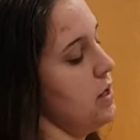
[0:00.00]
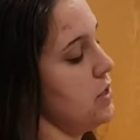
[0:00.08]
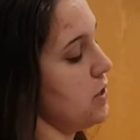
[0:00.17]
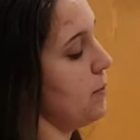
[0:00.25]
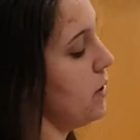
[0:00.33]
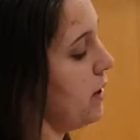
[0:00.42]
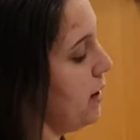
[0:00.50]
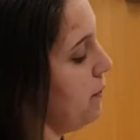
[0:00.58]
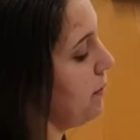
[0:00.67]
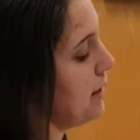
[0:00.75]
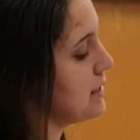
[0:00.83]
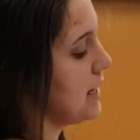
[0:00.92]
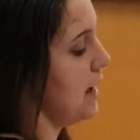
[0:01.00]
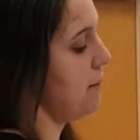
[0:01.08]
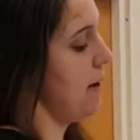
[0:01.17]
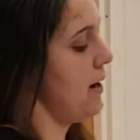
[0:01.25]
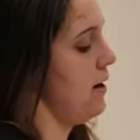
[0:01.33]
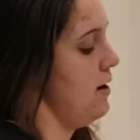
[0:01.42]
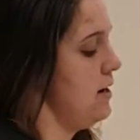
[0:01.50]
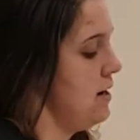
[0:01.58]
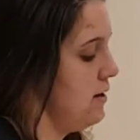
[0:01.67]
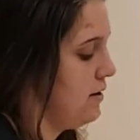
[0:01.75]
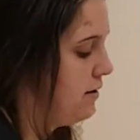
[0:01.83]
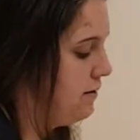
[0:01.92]
So I'm going to place the hot pack on
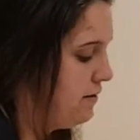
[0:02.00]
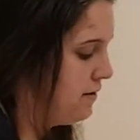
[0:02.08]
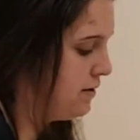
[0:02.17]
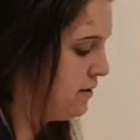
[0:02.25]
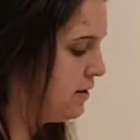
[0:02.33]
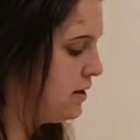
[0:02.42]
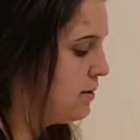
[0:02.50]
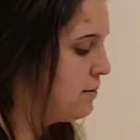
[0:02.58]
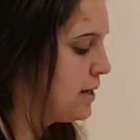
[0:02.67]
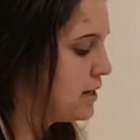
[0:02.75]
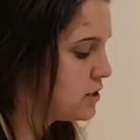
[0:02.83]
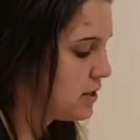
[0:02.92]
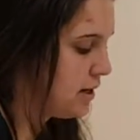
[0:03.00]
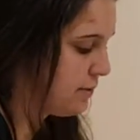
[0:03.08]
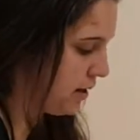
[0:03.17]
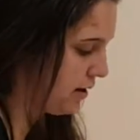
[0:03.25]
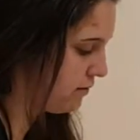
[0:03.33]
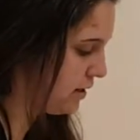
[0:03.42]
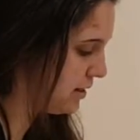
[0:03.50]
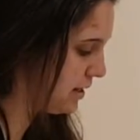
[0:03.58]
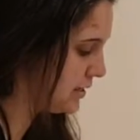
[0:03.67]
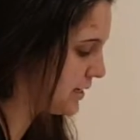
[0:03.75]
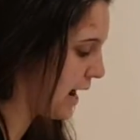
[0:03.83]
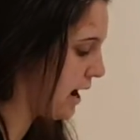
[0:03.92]
here, making sure that I'm covering the
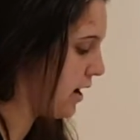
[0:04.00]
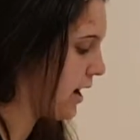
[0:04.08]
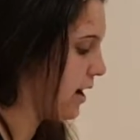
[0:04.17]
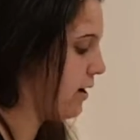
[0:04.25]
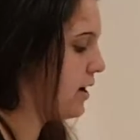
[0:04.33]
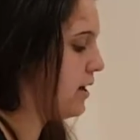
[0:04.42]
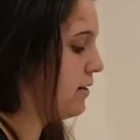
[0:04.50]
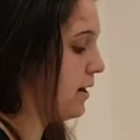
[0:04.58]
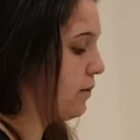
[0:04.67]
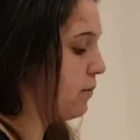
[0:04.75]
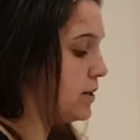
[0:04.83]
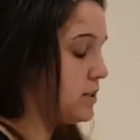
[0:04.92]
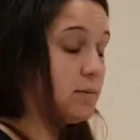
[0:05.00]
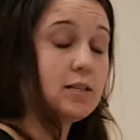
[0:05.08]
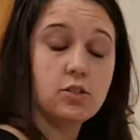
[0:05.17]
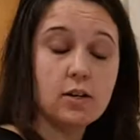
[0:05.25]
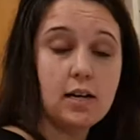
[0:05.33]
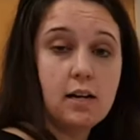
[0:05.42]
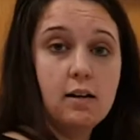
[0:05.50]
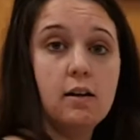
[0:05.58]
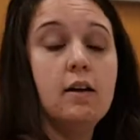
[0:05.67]
entire area that I want to be treated.